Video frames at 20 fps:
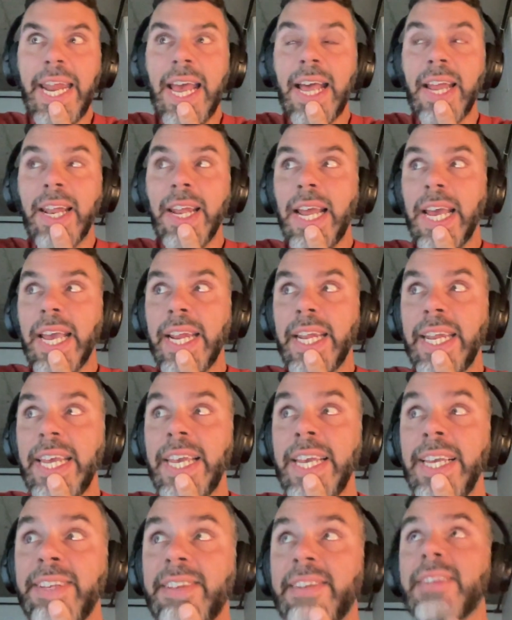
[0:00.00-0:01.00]
then
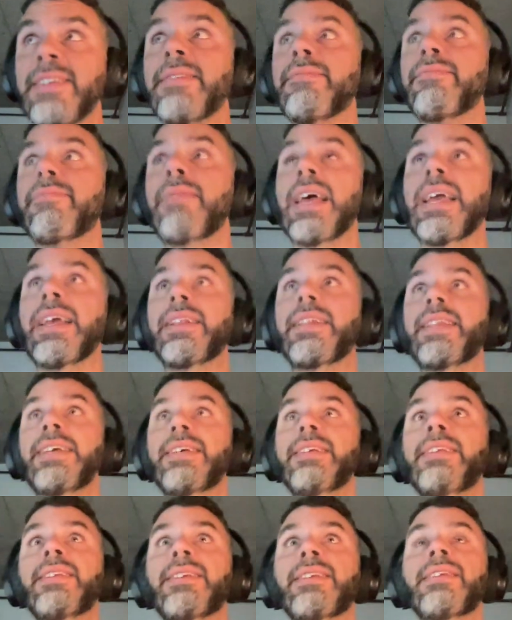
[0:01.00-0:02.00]

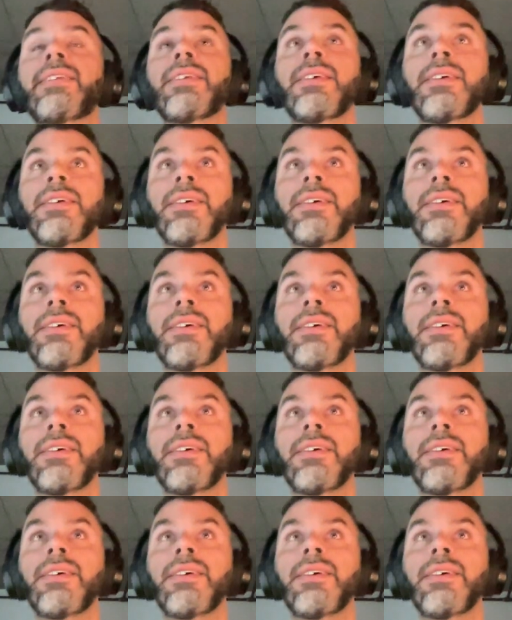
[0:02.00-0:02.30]
this